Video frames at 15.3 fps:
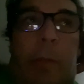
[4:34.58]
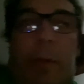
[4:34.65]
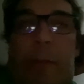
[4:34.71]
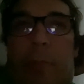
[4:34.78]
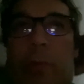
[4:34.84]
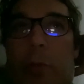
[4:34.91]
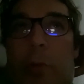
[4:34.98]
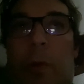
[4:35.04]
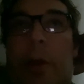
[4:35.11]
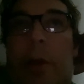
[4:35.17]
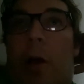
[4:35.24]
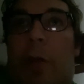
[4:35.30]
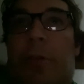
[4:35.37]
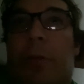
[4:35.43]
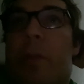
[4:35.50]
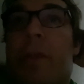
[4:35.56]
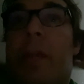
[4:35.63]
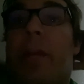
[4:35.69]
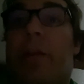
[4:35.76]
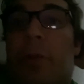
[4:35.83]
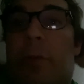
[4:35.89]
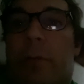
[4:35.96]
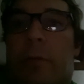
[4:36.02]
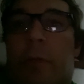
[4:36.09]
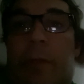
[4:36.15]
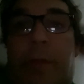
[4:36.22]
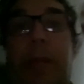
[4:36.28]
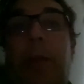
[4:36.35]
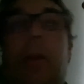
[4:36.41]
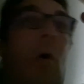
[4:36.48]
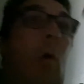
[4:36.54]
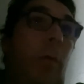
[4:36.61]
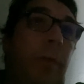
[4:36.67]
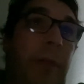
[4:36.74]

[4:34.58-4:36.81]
employ also a whole